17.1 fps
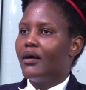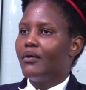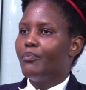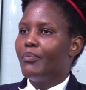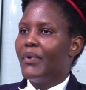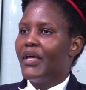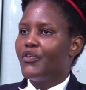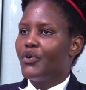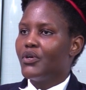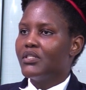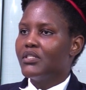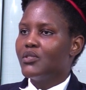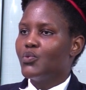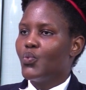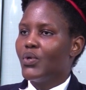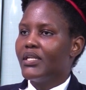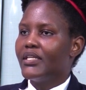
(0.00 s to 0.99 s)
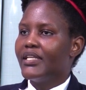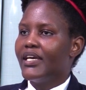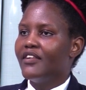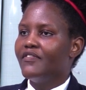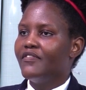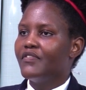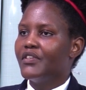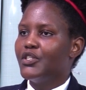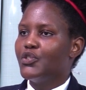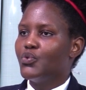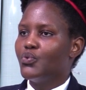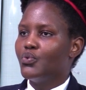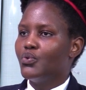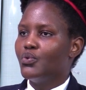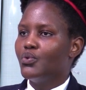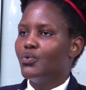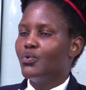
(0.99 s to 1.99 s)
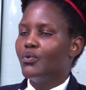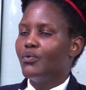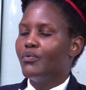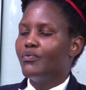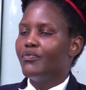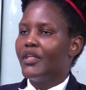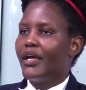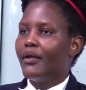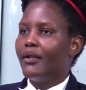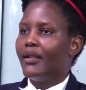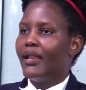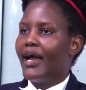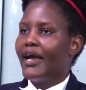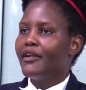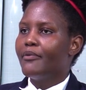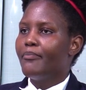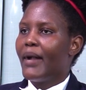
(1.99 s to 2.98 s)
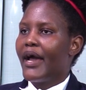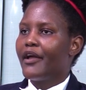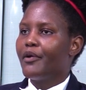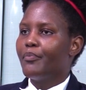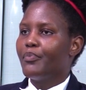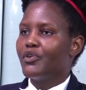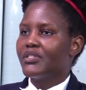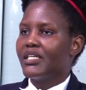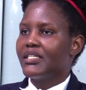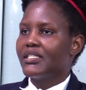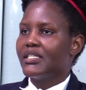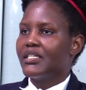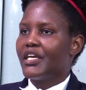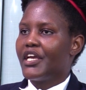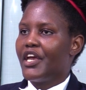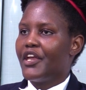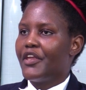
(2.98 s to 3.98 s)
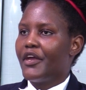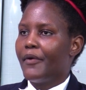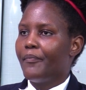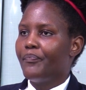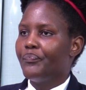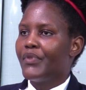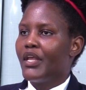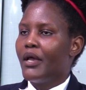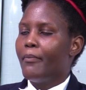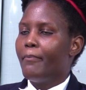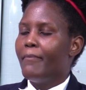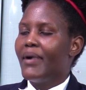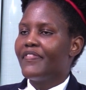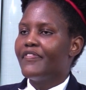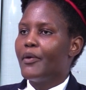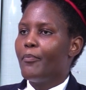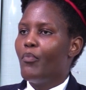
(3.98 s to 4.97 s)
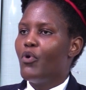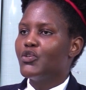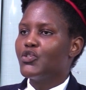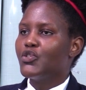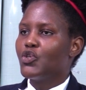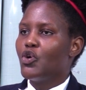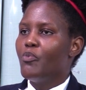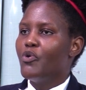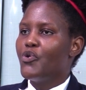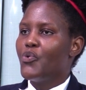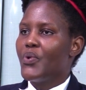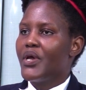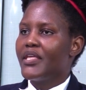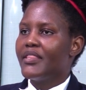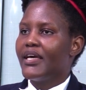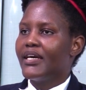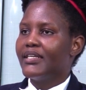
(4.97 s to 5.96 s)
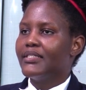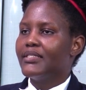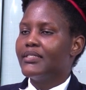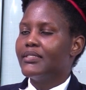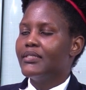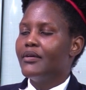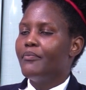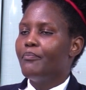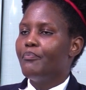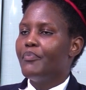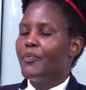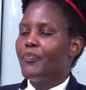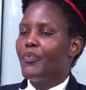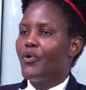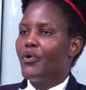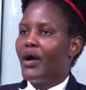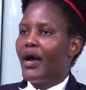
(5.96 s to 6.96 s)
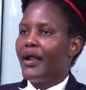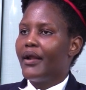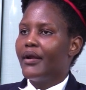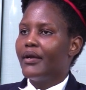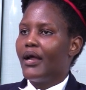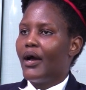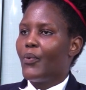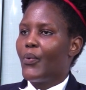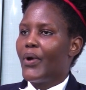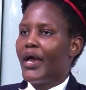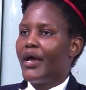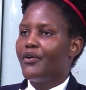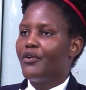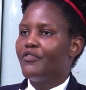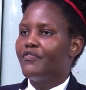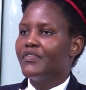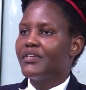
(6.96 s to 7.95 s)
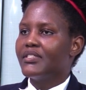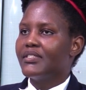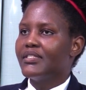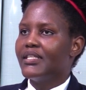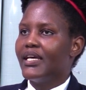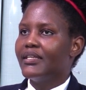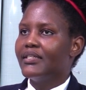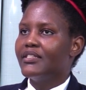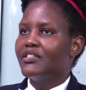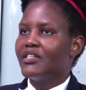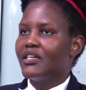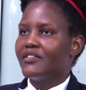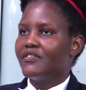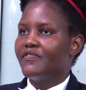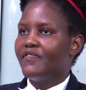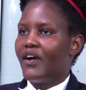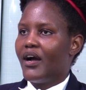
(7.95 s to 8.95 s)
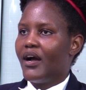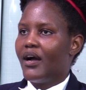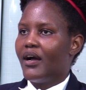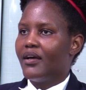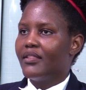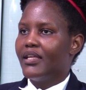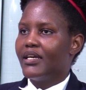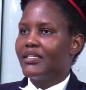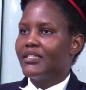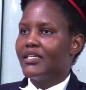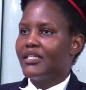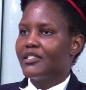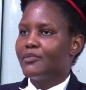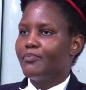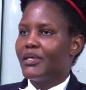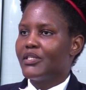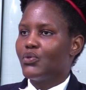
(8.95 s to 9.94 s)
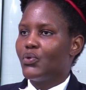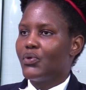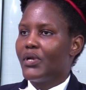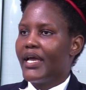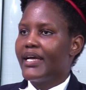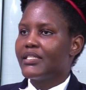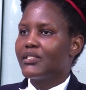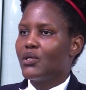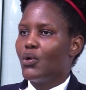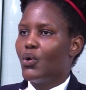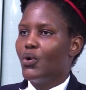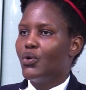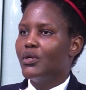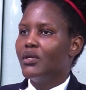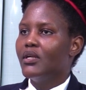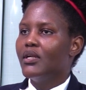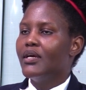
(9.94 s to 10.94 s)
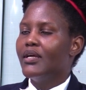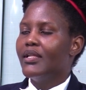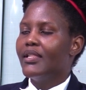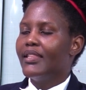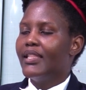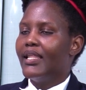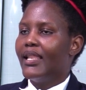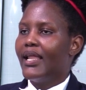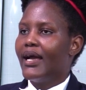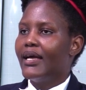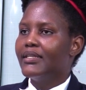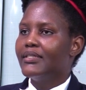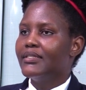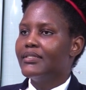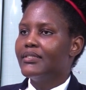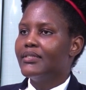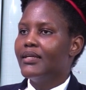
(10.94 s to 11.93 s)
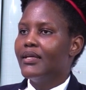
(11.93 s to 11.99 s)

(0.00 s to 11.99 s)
methods. We'll delve into the land buying process in Kenya. But the most common way that people are aware of is the transfer. That yes, person X owns the land,